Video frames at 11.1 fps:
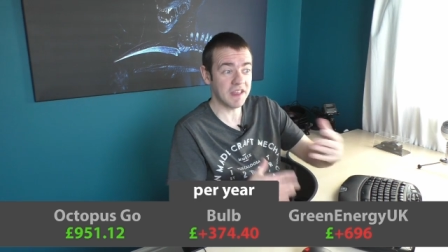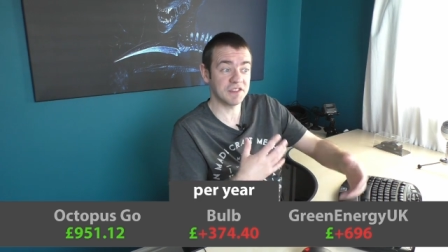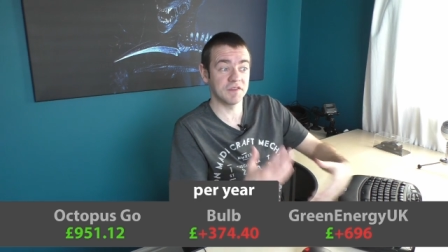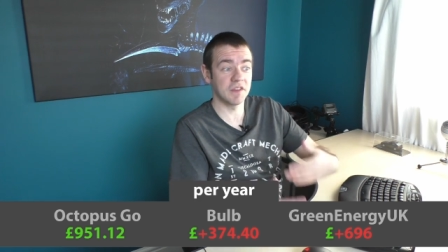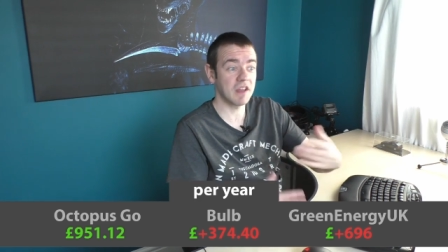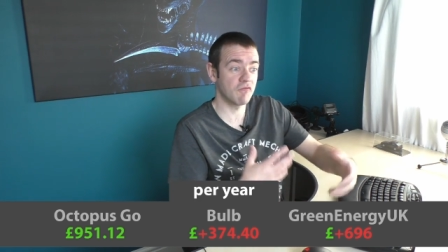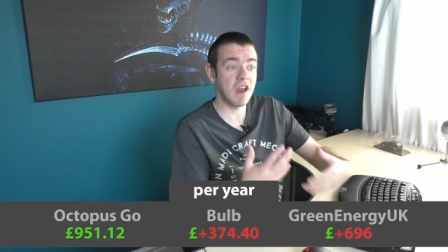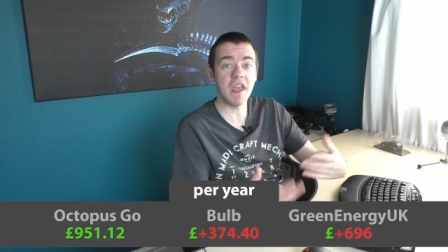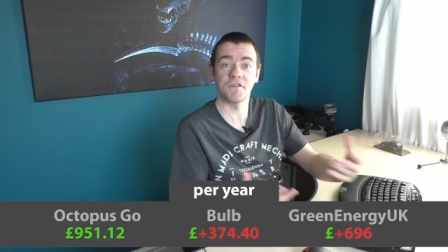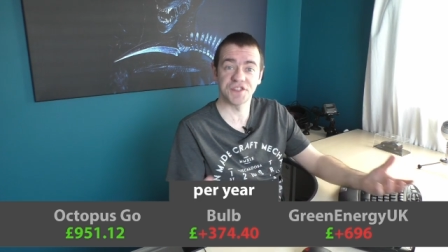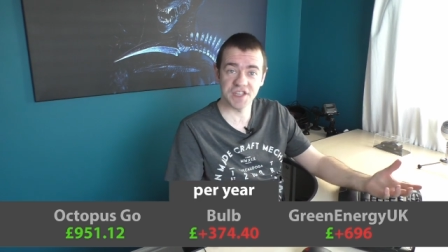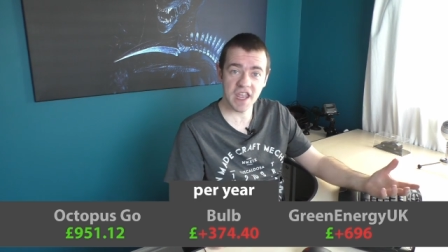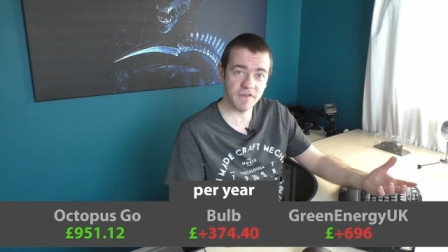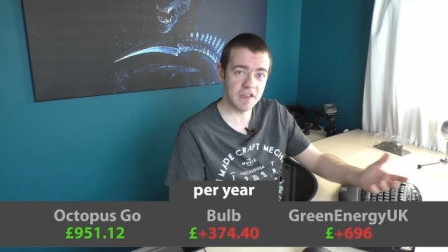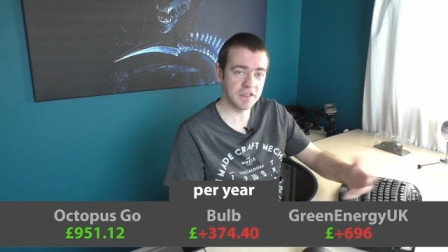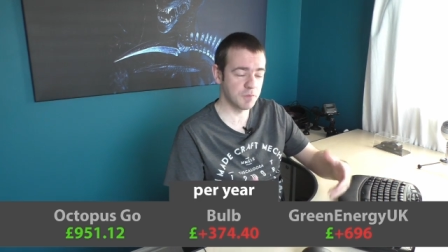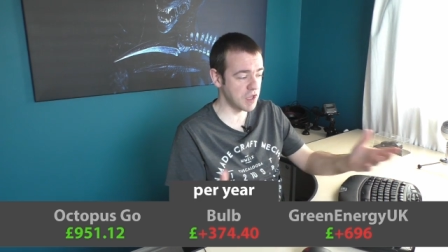that's that rate of
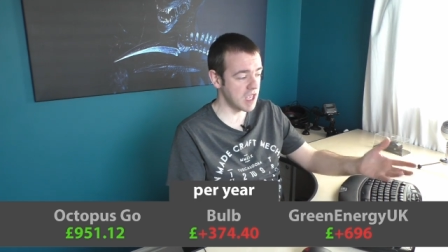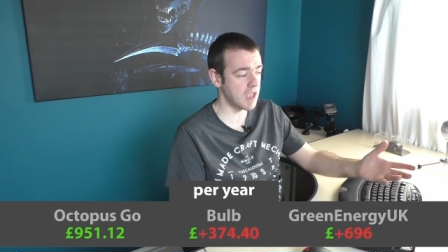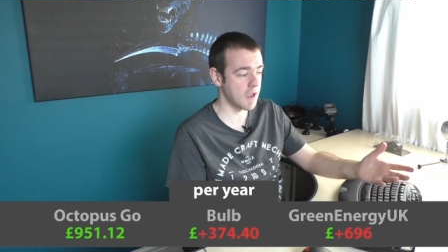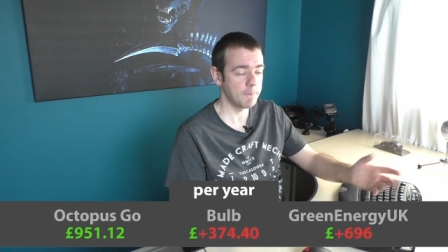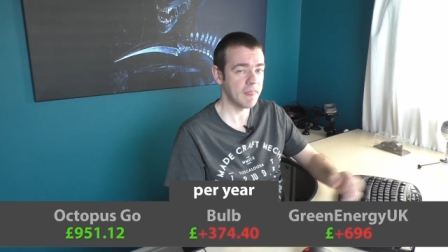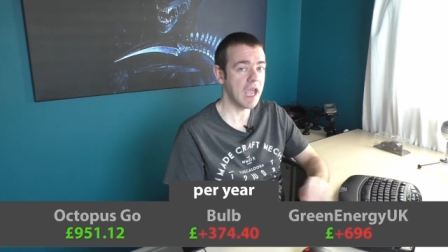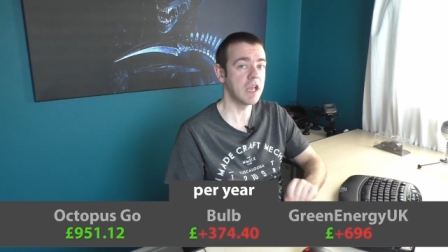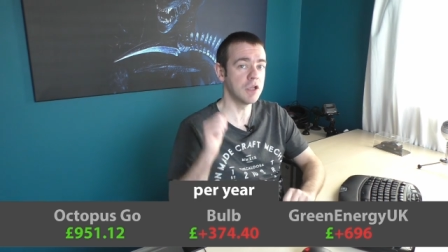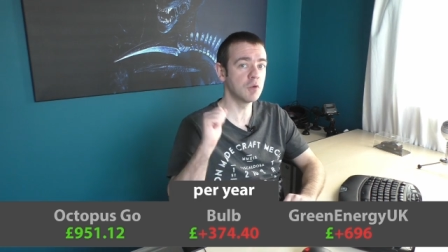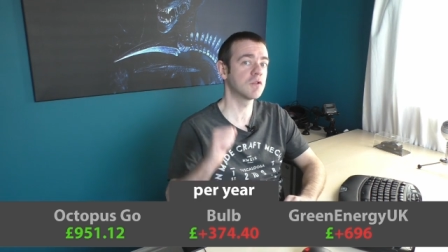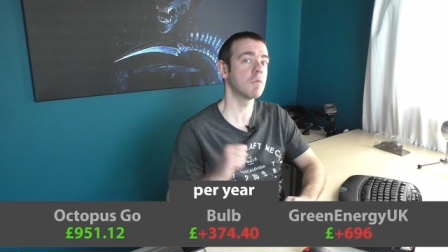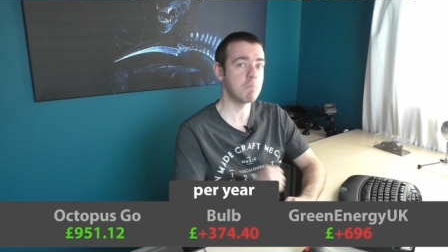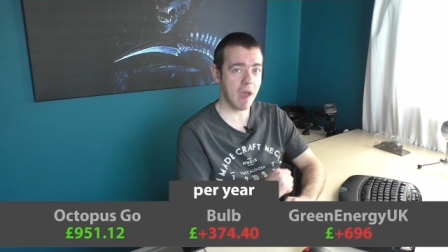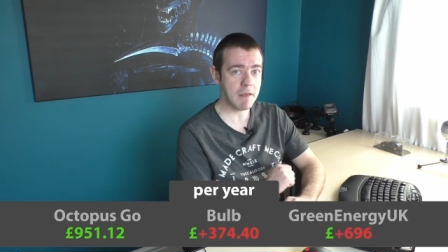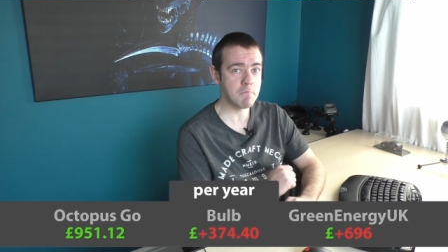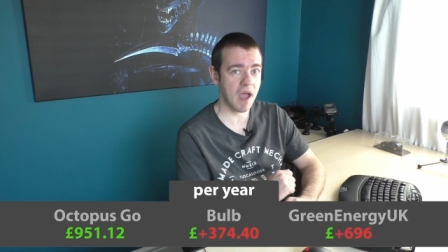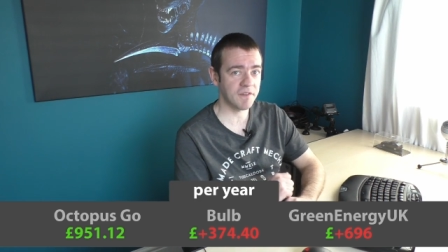savings per year, and use some
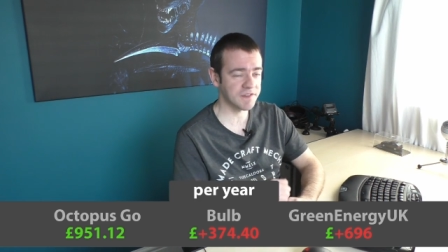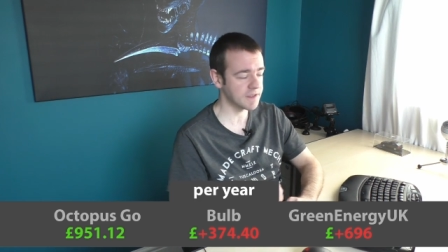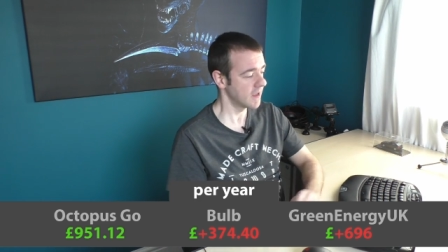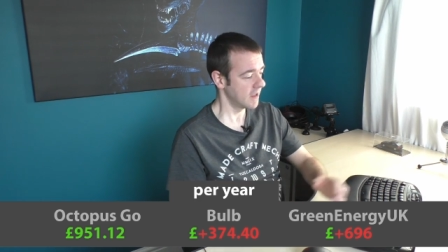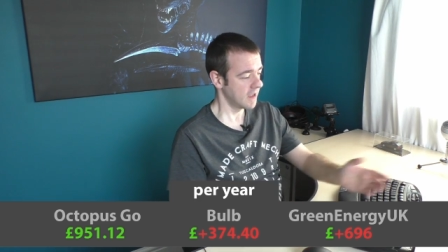man maths,